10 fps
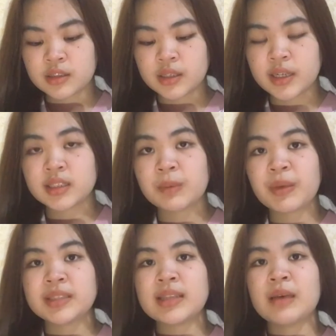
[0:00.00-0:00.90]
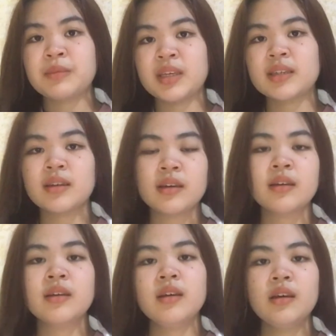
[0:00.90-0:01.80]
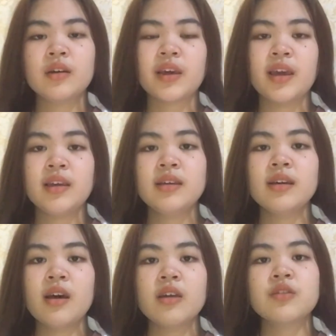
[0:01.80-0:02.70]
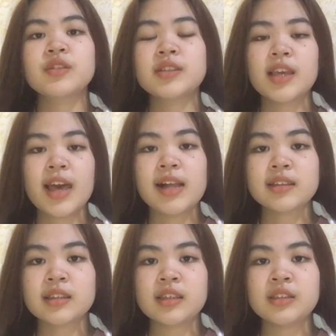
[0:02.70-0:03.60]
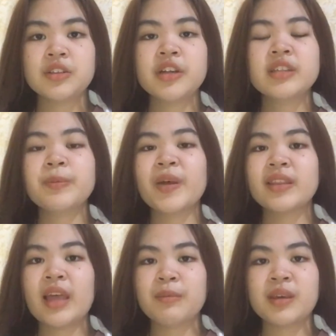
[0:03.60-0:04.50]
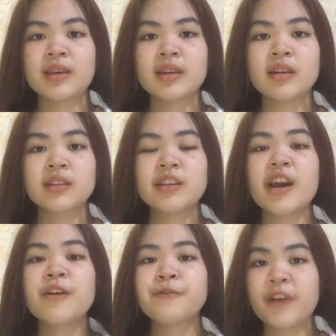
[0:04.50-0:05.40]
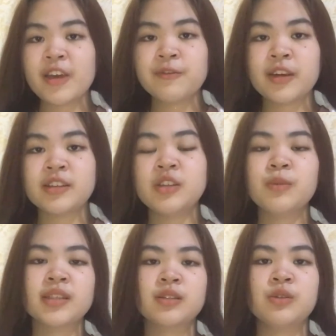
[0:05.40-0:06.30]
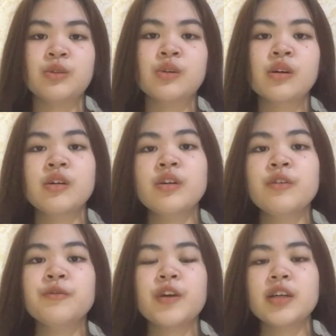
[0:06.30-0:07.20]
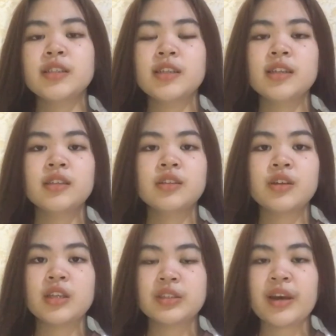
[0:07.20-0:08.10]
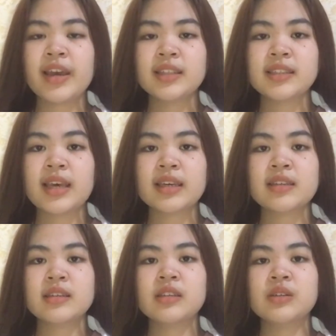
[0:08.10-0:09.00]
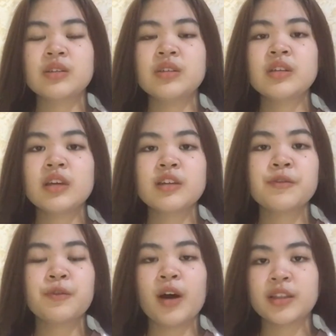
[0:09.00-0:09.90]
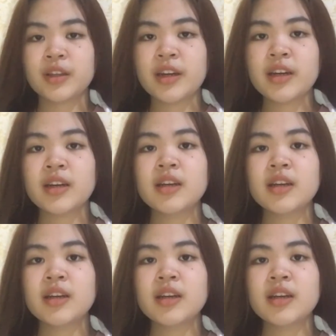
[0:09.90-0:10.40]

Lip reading: during the pandemic? Okay, to stay healthy during the pandemic, there are 5 ways you must do. First is to eat right, second is to drink enough water,